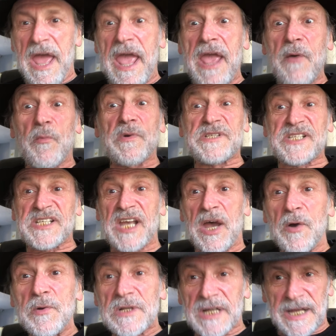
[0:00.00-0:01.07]
It was
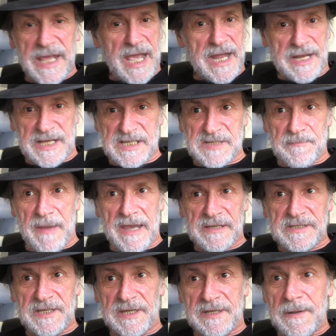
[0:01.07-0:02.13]
totally
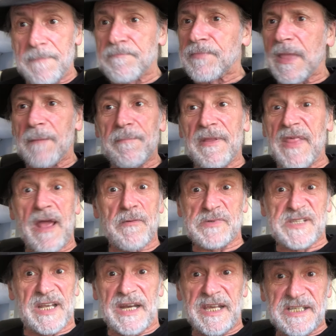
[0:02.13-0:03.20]
unexpected, but that
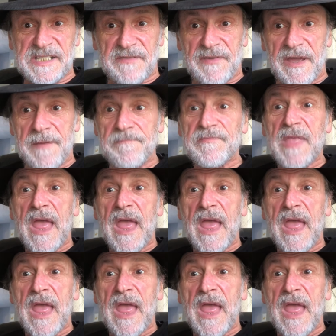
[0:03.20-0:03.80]
was the least of it.